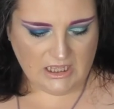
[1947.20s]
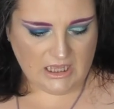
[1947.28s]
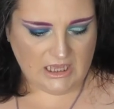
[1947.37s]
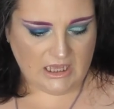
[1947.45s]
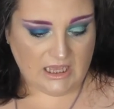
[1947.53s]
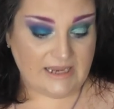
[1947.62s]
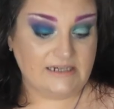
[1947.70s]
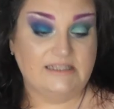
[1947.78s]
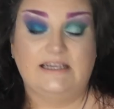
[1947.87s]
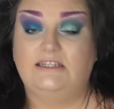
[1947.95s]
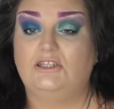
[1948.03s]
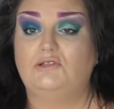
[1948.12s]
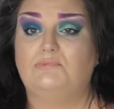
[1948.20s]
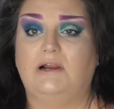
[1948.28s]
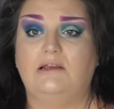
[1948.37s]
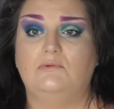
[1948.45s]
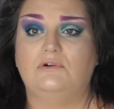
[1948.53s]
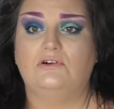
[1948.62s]
Uh, and setting
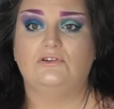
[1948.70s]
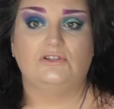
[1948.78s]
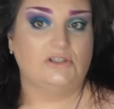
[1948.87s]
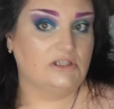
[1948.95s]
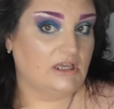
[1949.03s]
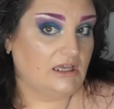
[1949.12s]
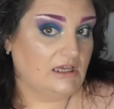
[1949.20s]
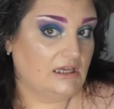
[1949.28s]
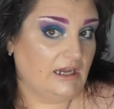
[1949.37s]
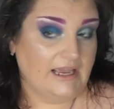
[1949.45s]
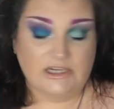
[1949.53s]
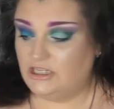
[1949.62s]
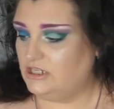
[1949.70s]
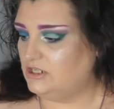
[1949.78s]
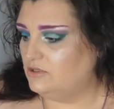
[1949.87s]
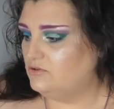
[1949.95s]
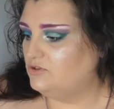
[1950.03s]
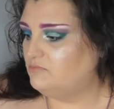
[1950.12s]
spray was uh, I actually
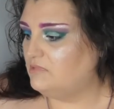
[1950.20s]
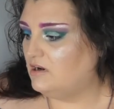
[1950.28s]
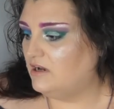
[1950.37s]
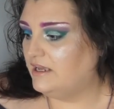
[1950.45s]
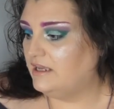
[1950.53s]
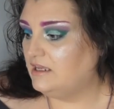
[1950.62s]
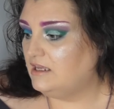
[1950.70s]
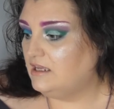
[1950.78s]
used my